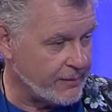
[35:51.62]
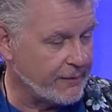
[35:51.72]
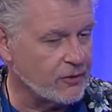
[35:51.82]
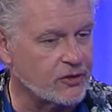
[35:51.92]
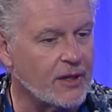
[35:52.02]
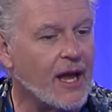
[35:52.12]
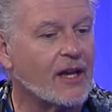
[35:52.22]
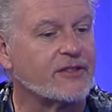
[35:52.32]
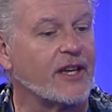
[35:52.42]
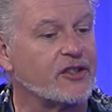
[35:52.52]
Evolution.
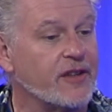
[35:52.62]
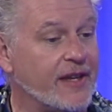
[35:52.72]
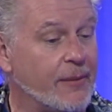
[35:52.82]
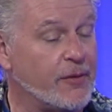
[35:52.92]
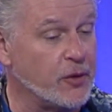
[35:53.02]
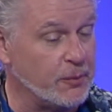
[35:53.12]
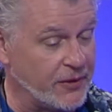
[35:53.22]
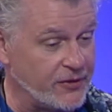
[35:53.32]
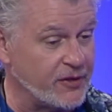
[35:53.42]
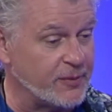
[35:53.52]
It's actually the name of your
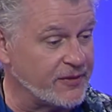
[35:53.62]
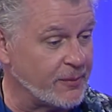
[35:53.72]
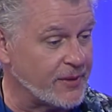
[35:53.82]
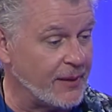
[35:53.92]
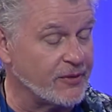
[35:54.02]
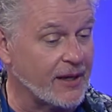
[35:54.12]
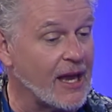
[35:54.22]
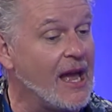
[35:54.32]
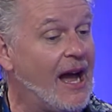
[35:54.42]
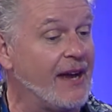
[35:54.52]
business, but sometimes, like,
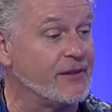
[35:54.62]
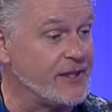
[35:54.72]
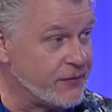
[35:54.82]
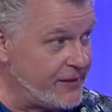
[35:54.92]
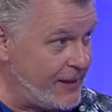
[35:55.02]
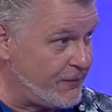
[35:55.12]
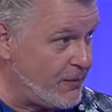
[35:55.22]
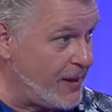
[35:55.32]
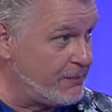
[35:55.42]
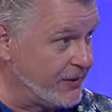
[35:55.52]
I have a different name for
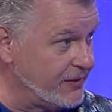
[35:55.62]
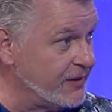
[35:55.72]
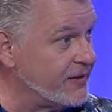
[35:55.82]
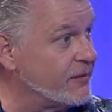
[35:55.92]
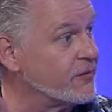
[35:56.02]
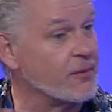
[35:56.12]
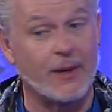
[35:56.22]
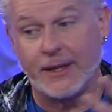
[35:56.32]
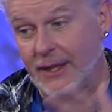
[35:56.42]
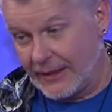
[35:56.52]
my business than for
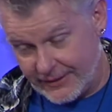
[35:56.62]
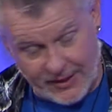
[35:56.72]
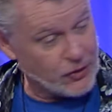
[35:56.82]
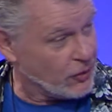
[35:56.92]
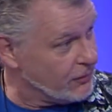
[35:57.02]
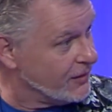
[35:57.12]
my healing center.